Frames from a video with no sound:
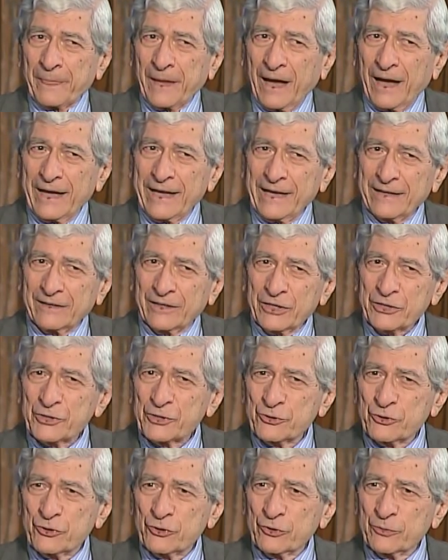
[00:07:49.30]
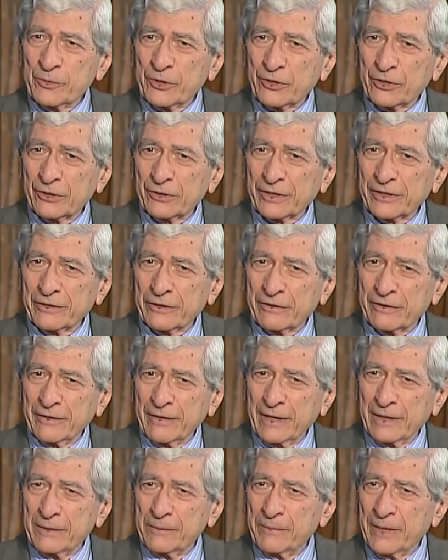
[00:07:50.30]
I had listened to him earlier and
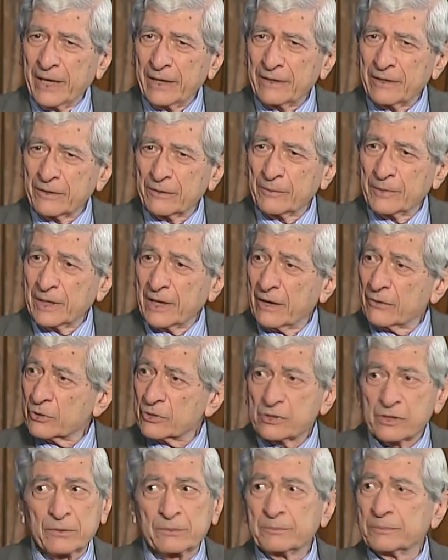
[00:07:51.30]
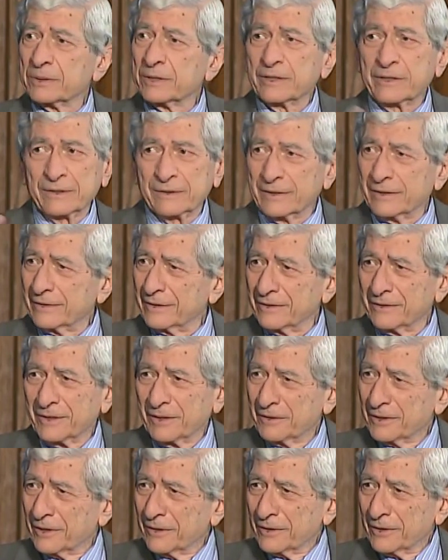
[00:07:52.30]
then met him, and I was completely
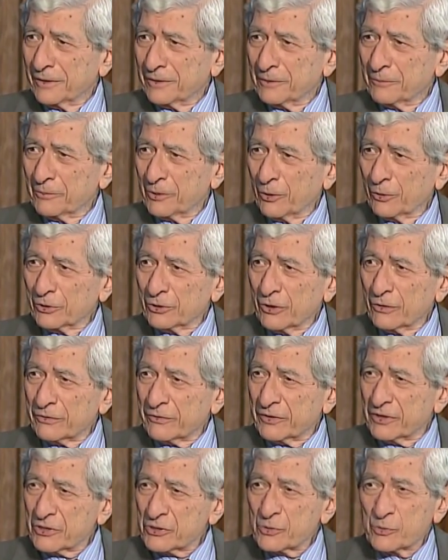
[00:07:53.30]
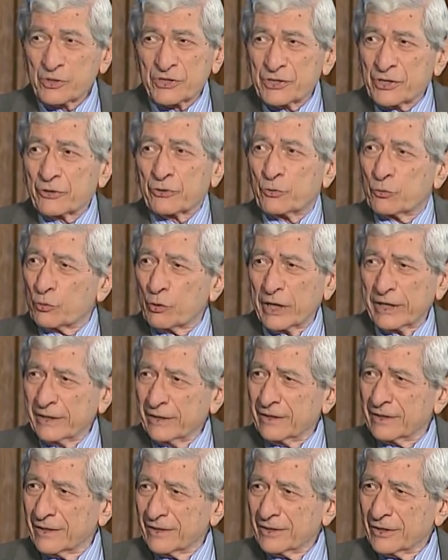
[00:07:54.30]
bowled over. This was a
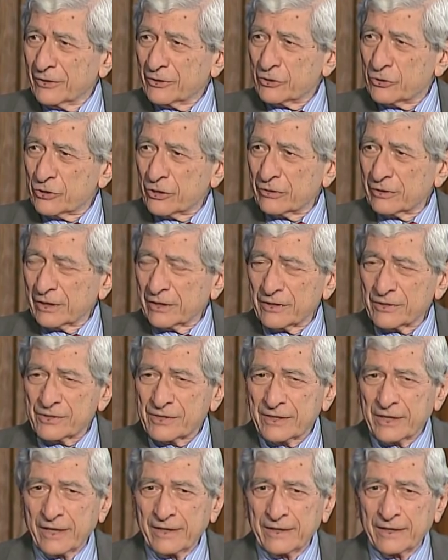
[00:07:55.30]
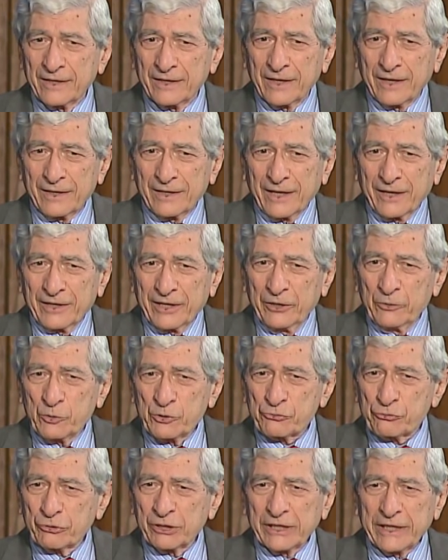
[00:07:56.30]
great journalist, and he
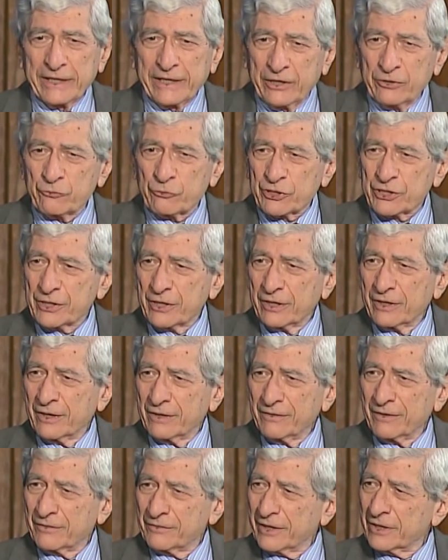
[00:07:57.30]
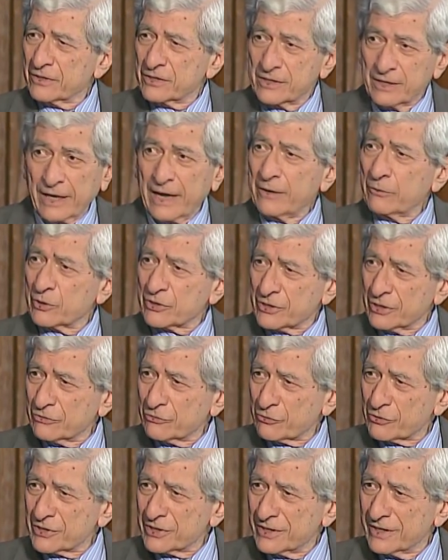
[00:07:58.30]
was really interested in the things that I was
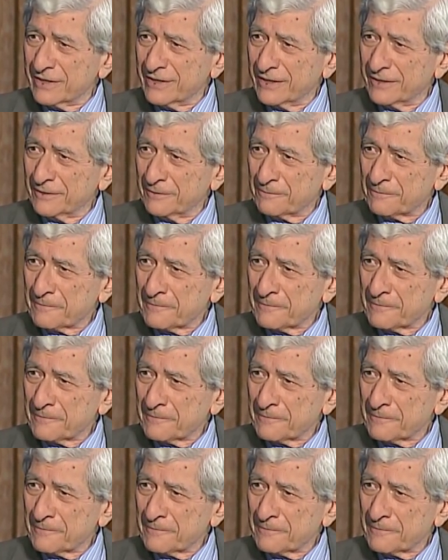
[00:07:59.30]
interested in.